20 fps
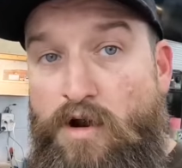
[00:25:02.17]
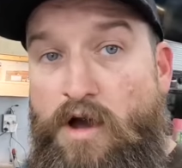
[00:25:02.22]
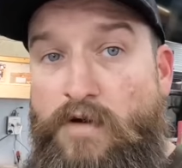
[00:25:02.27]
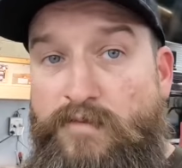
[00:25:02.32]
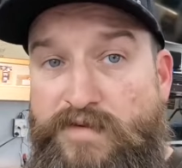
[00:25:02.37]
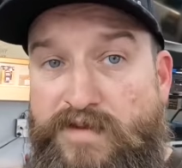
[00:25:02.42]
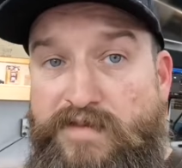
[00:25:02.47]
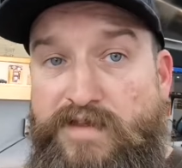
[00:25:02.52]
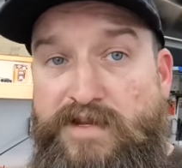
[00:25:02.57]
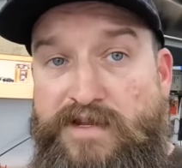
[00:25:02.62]

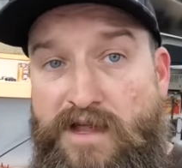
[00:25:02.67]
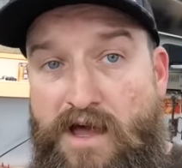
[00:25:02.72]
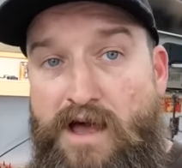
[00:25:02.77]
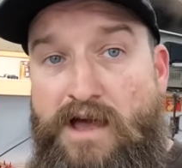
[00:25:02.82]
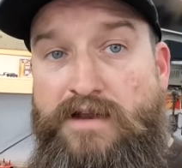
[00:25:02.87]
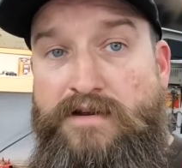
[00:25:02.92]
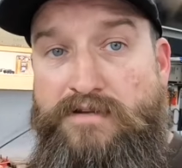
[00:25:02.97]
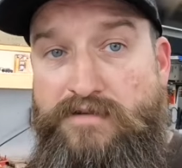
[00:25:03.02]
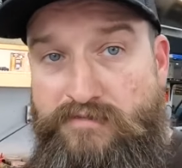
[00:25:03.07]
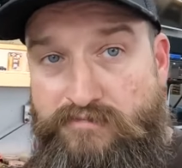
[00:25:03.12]
often than
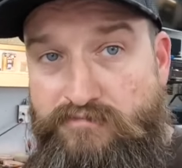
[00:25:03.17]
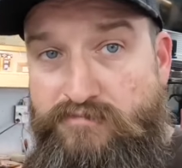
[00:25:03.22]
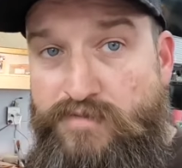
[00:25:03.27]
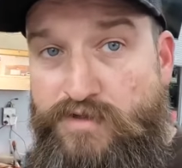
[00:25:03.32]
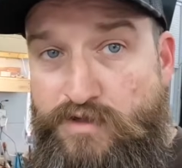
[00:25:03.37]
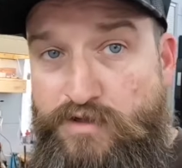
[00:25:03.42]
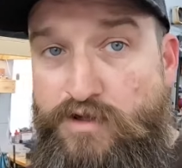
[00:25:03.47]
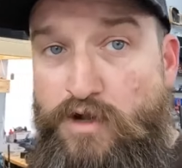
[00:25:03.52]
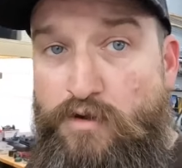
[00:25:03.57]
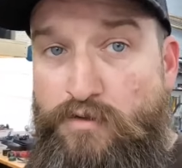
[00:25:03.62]
not,
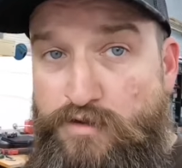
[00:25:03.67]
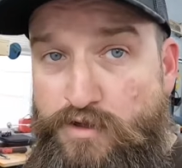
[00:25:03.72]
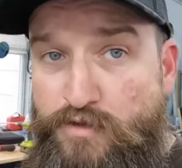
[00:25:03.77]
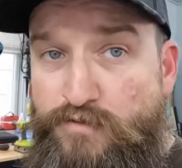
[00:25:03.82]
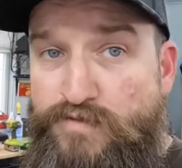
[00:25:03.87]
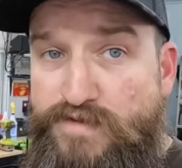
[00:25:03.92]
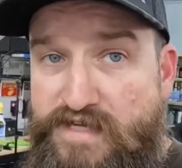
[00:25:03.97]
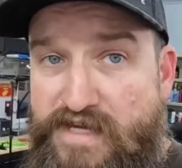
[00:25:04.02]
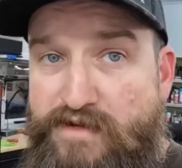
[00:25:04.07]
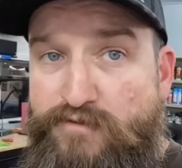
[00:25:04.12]
you know,
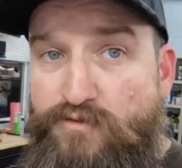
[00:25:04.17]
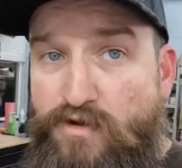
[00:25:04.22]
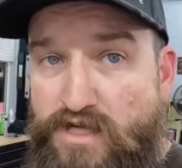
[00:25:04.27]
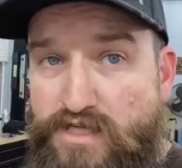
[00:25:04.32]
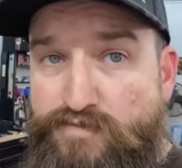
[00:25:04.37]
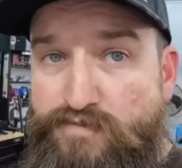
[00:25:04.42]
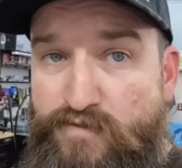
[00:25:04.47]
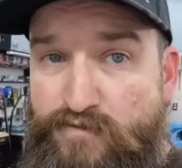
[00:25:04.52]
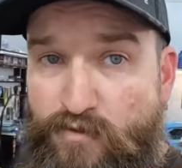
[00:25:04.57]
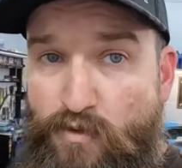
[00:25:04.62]
you've seen
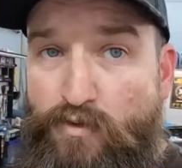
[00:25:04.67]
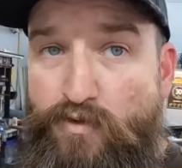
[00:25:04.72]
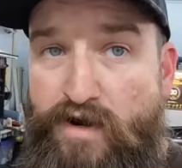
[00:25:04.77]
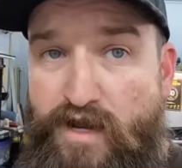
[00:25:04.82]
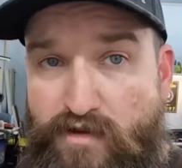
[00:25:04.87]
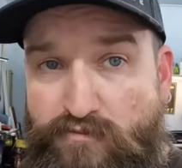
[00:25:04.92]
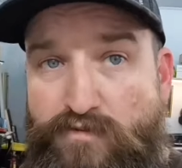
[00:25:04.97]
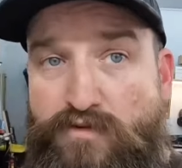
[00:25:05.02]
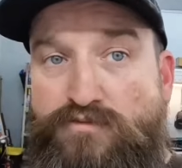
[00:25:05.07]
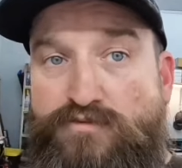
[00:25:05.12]
rust before,
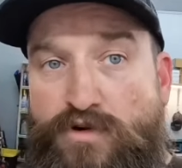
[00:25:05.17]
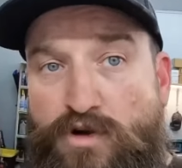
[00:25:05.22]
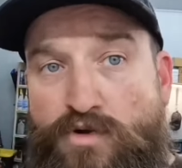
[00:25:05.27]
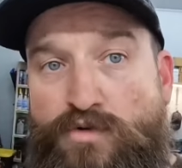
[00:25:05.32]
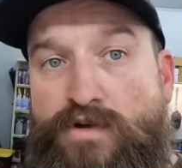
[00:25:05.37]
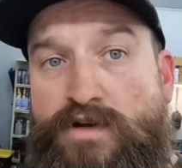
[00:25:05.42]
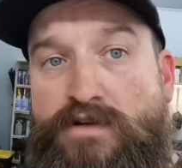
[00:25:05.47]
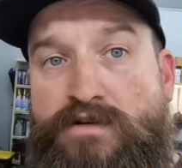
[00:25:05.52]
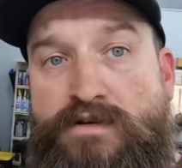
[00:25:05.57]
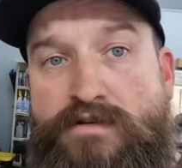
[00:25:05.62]
it will
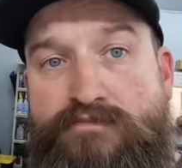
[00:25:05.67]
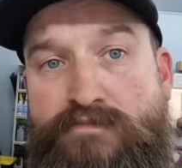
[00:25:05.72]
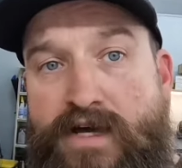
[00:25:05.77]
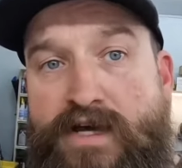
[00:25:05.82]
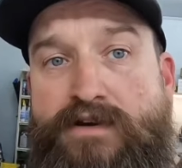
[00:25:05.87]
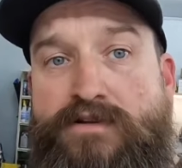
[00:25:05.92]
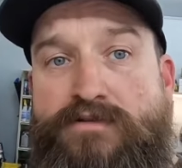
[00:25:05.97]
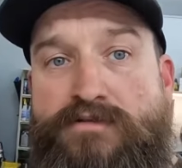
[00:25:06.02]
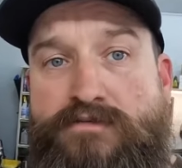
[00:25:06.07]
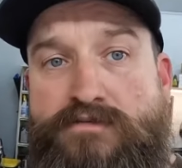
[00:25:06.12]
ruin
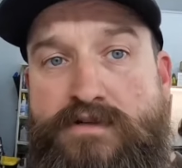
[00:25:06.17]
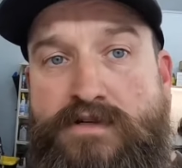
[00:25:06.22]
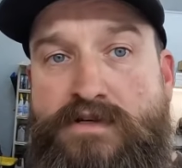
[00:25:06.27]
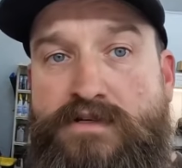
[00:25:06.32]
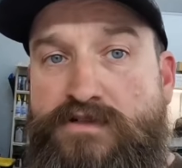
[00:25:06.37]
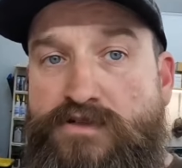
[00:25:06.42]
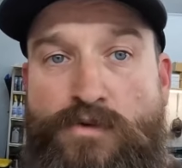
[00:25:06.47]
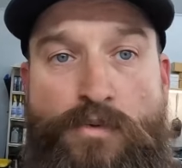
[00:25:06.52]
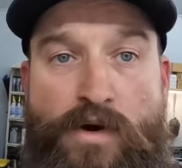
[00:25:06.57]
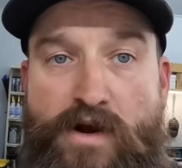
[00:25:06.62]
metal
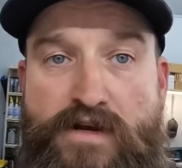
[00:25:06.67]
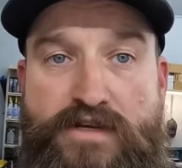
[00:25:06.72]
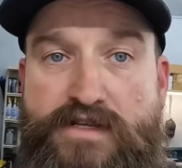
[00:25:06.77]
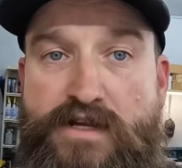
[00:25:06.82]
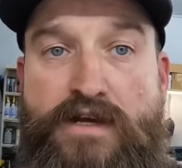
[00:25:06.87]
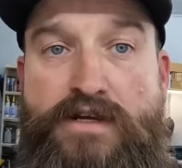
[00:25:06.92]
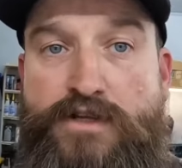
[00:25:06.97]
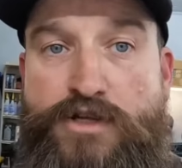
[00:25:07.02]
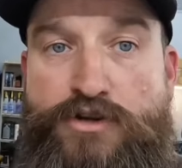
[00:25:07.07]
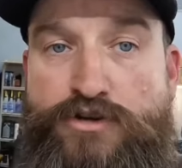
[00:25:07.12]
to where it's
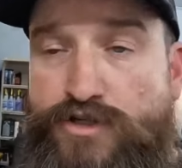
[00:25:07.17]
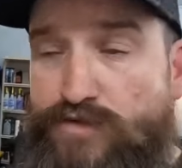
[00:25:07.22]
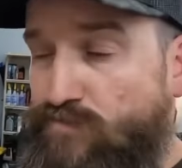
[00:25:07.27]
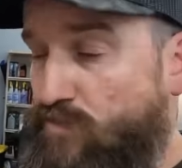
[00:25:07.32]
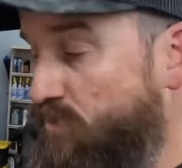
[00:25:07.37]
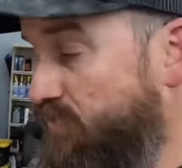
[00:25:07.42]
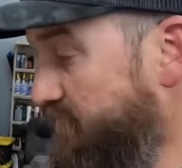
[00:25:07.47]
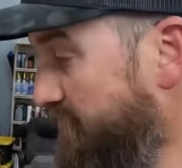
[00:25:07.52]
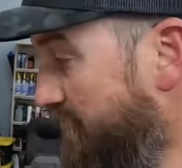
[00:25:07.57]
unusable at